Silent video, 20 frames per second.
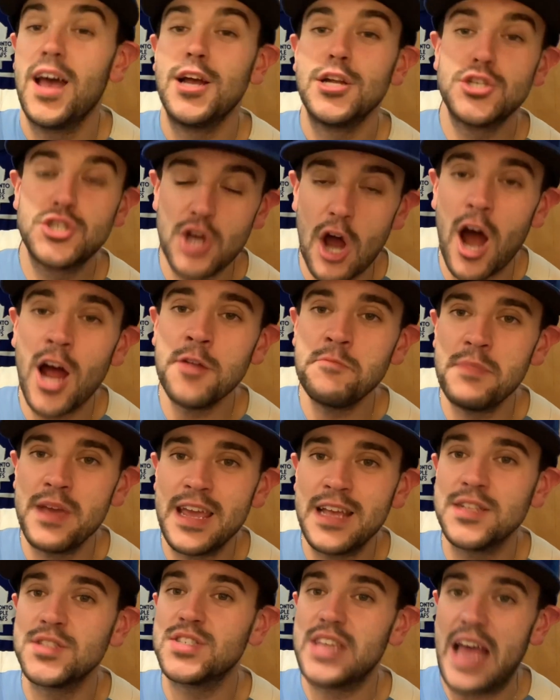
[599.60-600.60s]
John
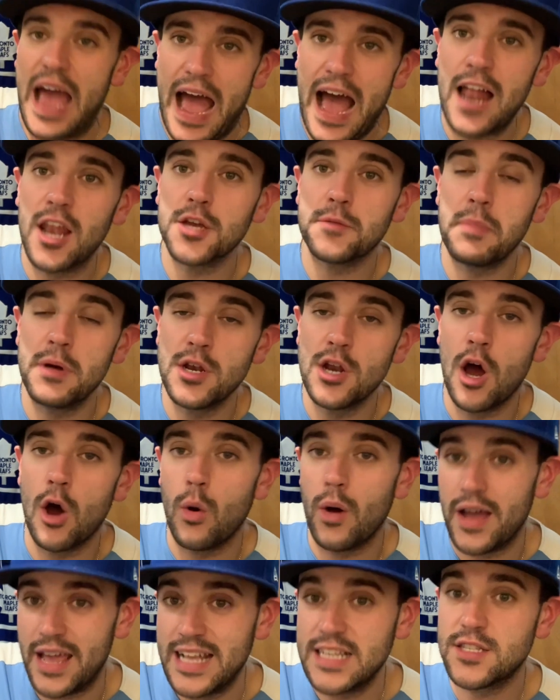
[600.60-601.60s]
Means, Alek
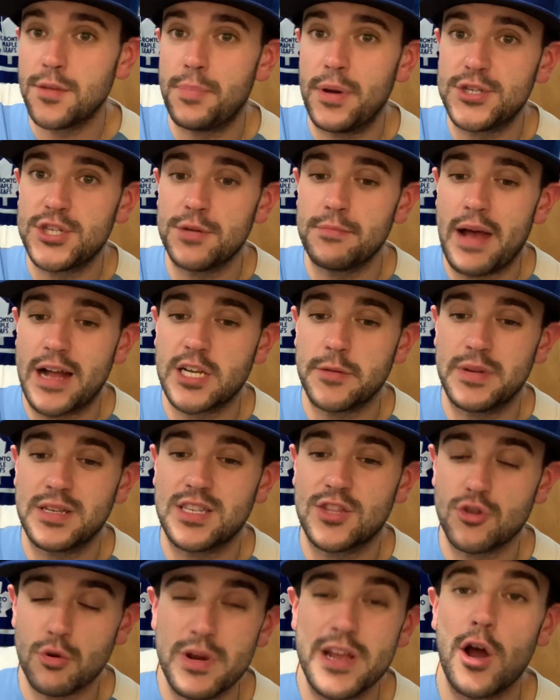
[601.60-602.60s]
Manoah is the pitching matchup
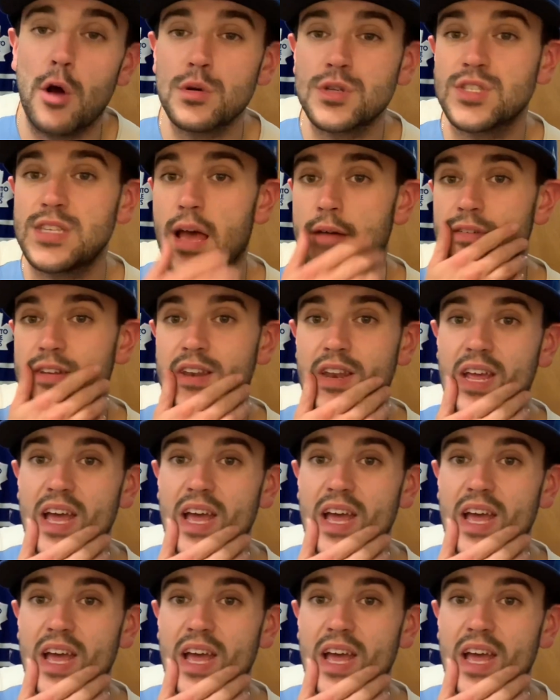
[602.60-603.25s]
at 3:07